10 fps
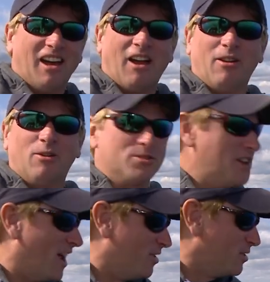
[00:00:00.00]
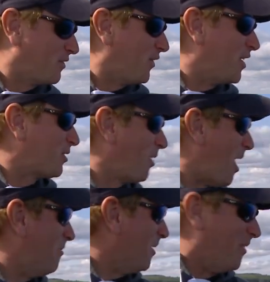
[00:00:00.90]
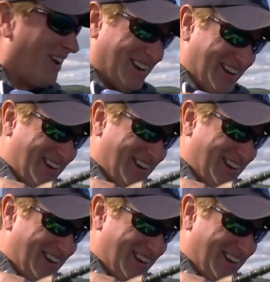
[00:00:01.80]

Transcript: I don't know who's net and who's fish, Robbie, but